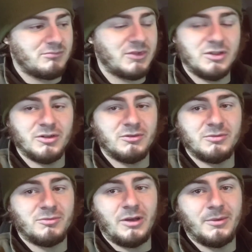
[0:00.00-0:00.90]
you're, you're
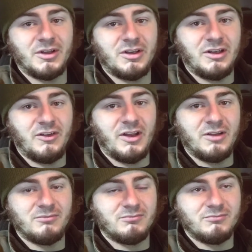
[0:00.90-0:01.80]
probably going to need that.
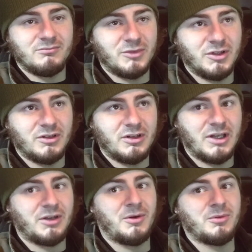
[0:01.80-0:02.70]
But I
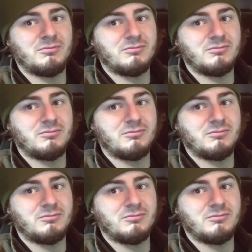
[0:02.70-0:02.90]
don't.